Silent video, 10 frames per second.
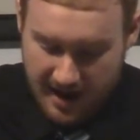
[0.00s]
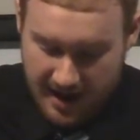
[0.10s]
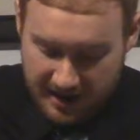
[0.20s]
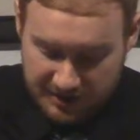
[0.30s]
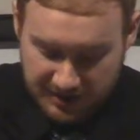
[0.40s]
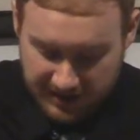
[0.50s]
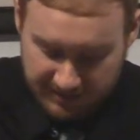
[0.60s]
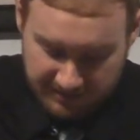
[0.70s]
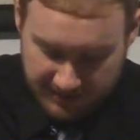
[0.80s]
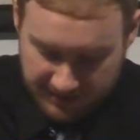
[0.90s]

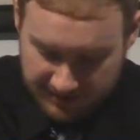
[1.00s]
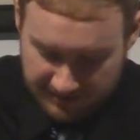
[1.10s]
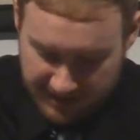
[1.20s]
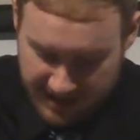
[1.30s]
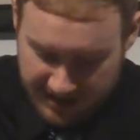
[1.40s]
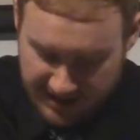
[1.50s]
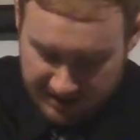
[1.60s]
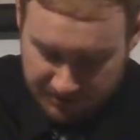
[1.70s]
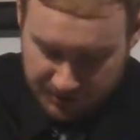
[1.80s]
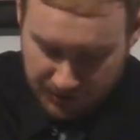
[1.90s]
Actually, for hiking,
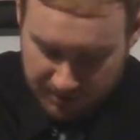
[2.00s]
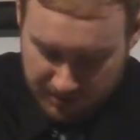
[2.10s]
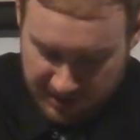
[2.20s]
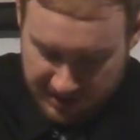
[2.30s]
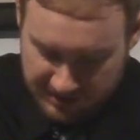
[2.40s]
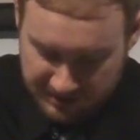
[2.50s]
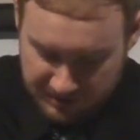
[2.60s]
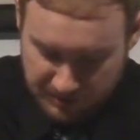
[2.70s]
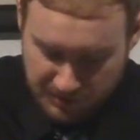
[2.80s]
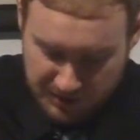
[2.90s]
it truly
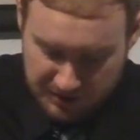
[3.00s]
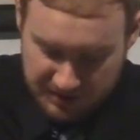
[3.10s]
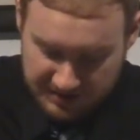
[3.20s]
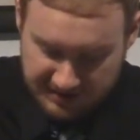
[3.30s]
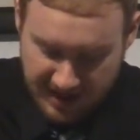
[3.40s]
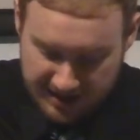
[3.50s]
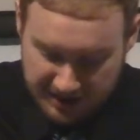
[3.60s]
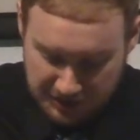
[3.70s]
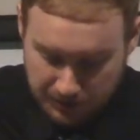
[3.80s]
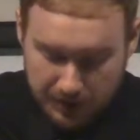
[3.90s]
begins when you
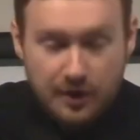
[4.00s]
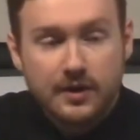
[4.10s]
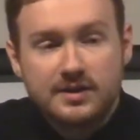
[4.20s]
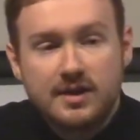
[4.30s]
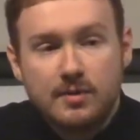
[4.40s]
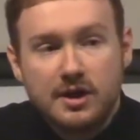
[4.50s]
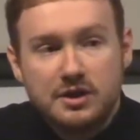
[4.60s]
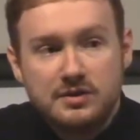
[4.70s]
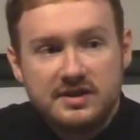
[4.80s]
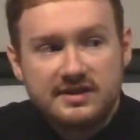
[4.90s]
decide that you are going somewhere
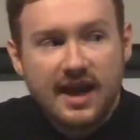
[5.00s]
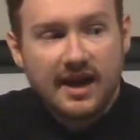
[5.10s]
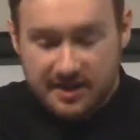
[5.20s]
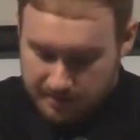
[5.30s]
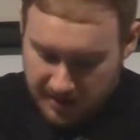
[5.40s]
and you decide to